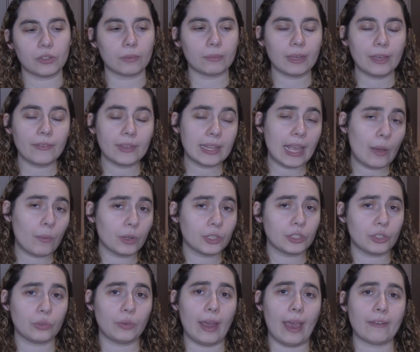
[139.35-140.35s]
So I'm giving that
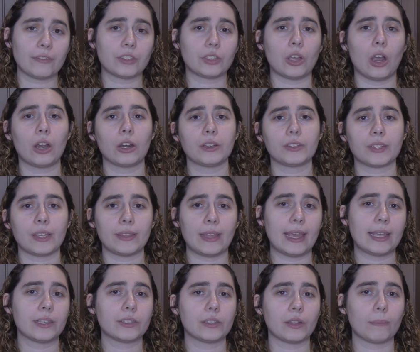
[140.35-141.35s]
one 2.5 stars, and
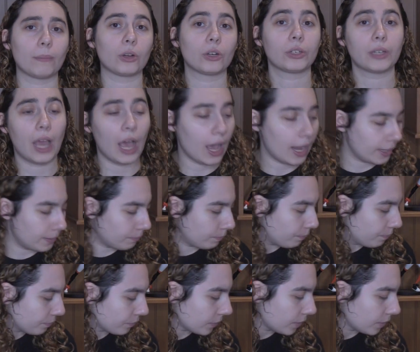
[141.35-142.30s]
that is number 9.